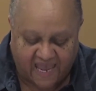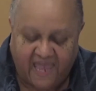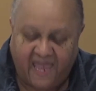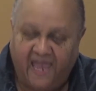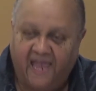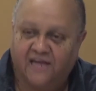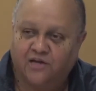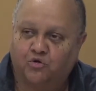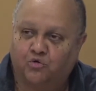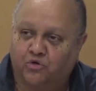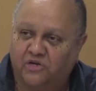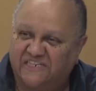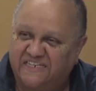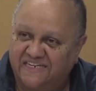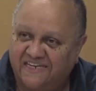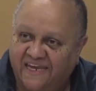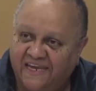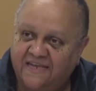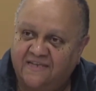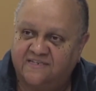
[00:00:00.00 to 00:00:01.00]
and
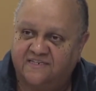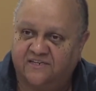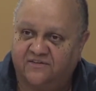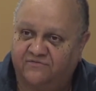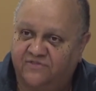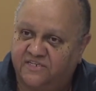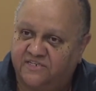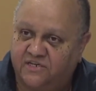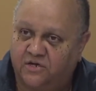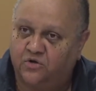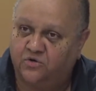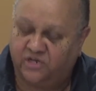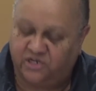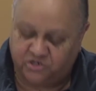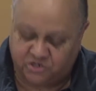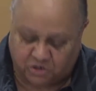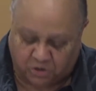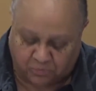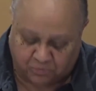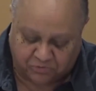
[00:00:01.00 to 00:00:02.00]
critiques of its own
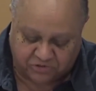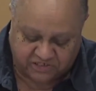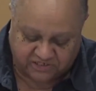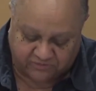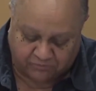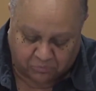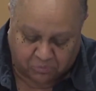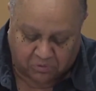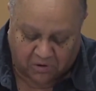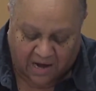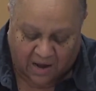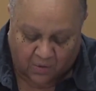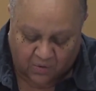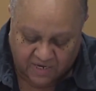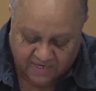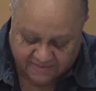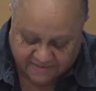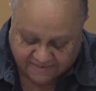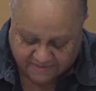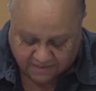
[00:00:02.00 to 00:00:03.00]
interpretive
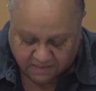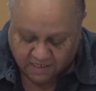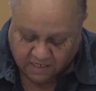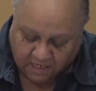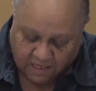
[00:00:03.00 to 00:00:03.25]
prowess.